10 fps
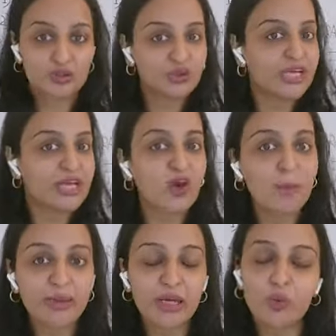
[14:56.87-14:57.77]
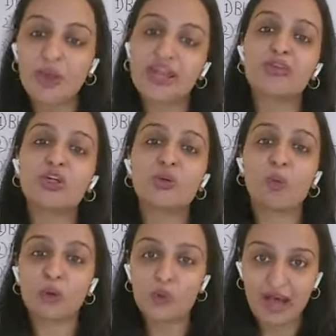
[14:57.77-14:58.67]
So take your pick whenever you
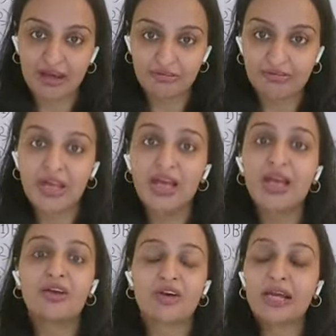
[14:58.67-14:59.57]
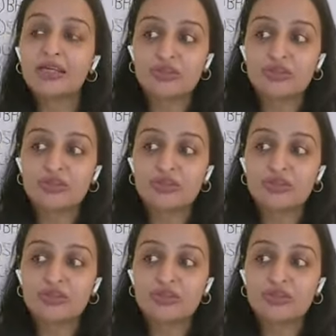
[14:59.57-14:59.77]
want to have, right?